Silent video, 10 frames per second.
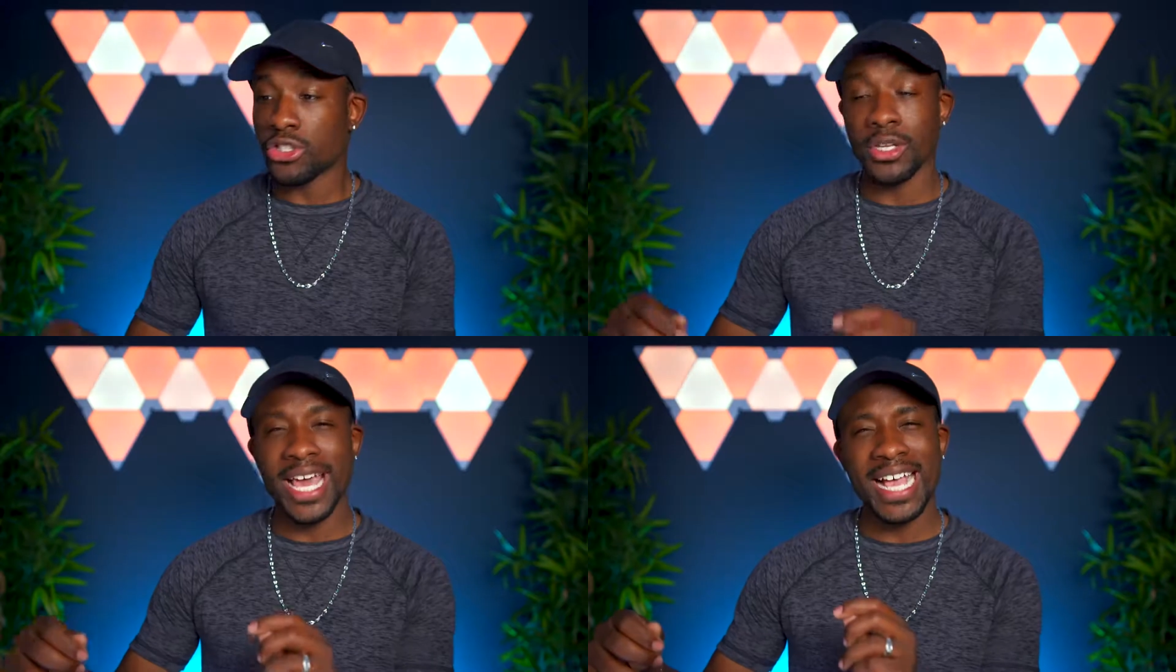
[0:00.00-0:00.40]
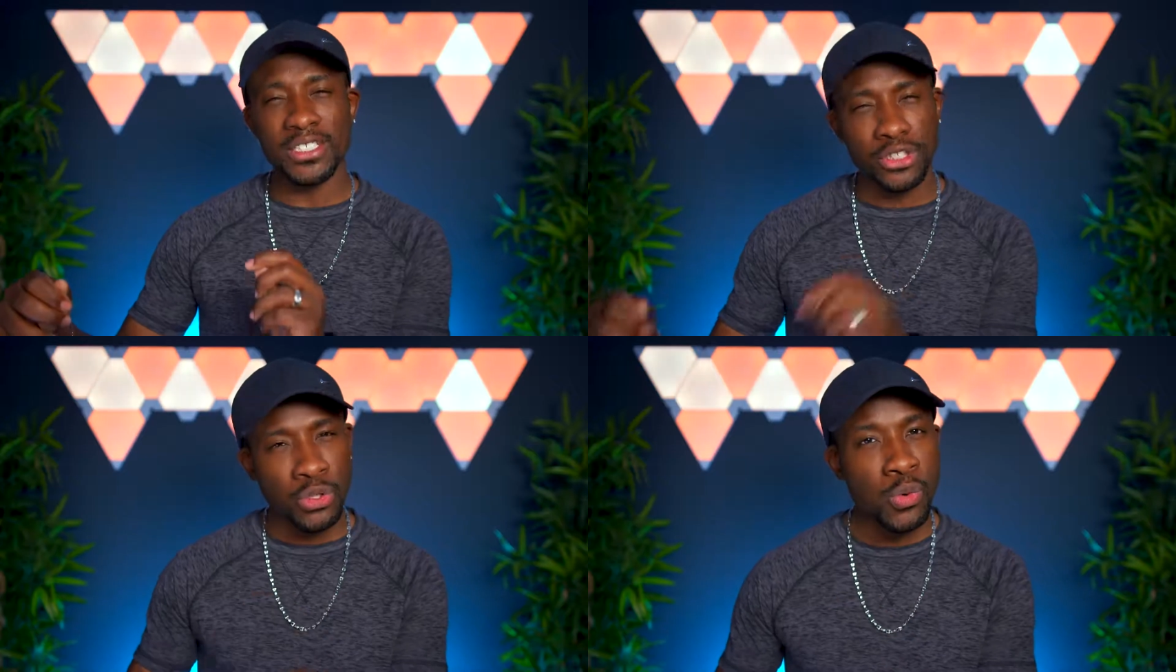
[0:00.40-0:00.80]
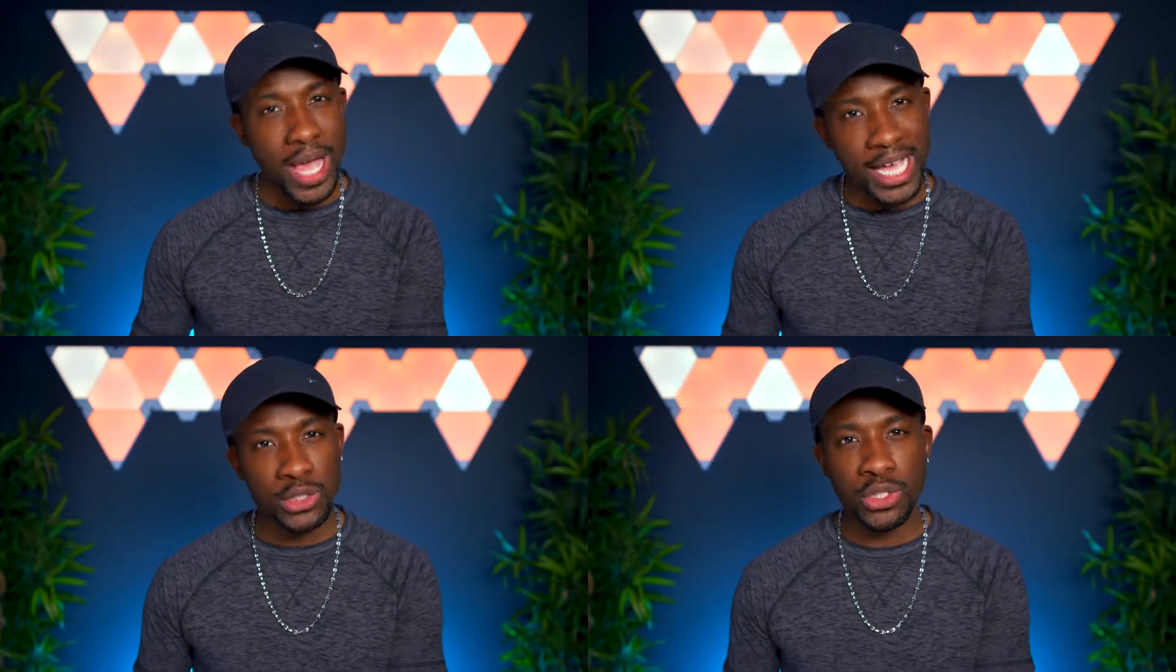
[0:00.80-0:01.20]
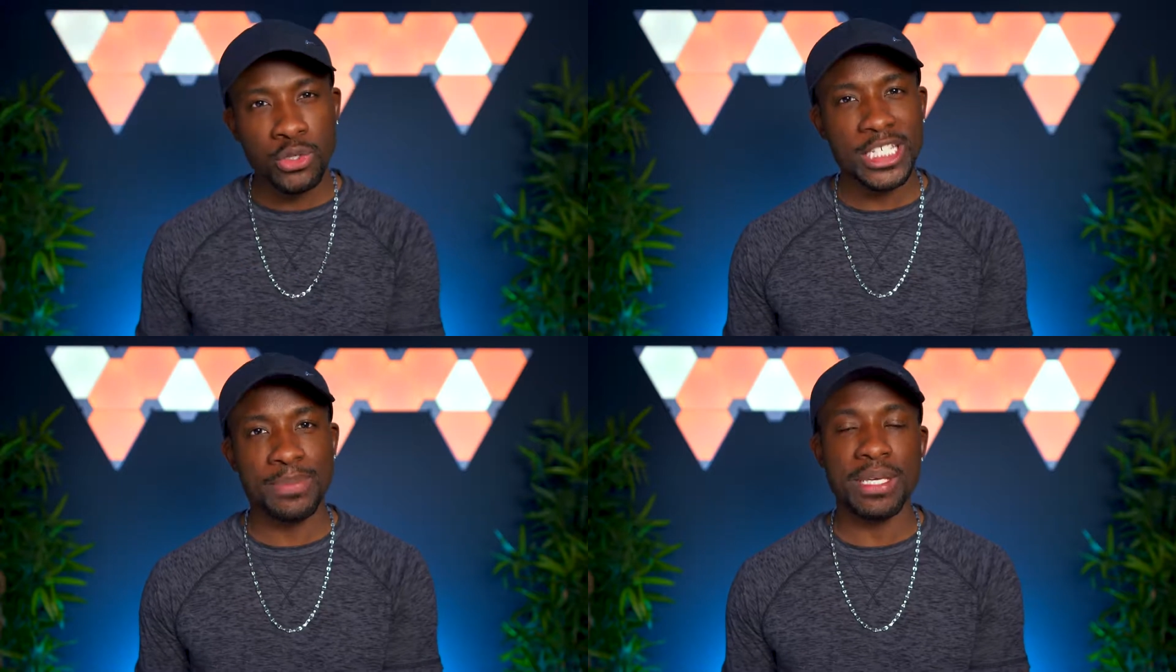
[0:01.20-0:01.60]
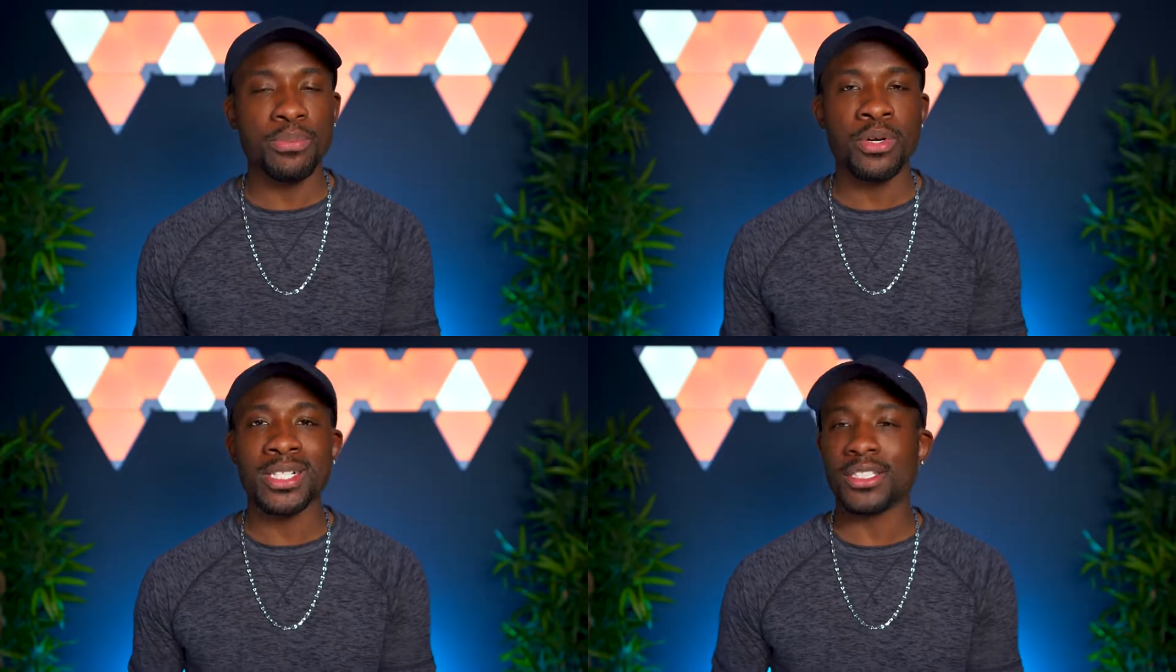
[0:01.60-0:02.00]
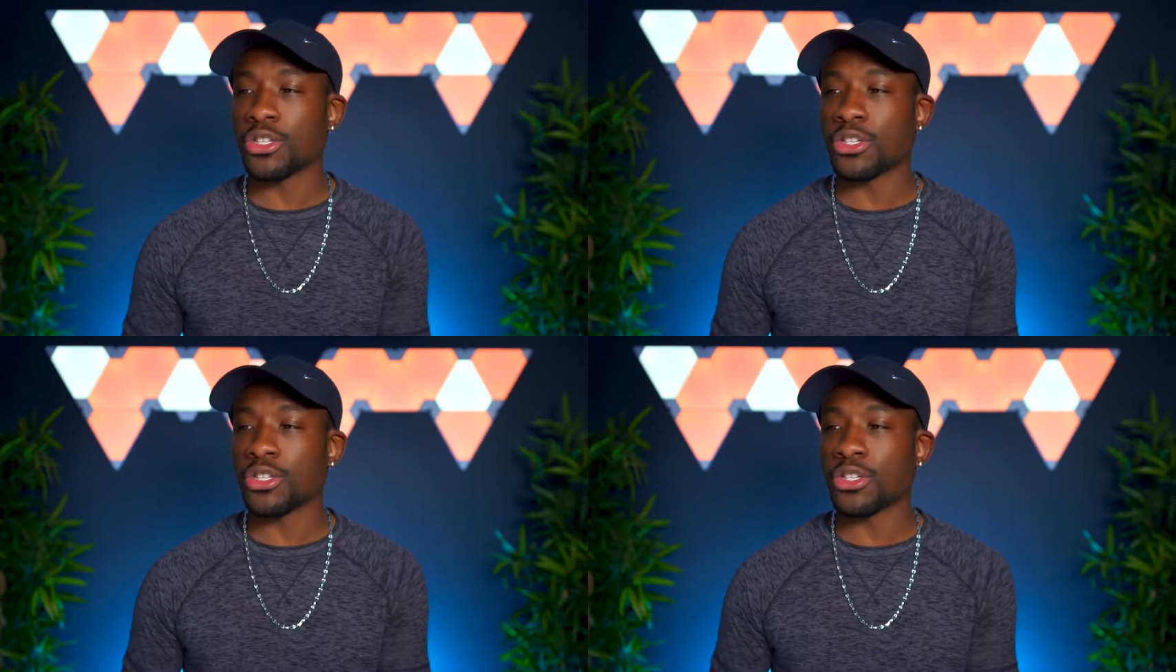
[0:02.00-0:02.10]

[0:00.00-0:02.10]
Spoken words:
so it has 2 extra USB ports.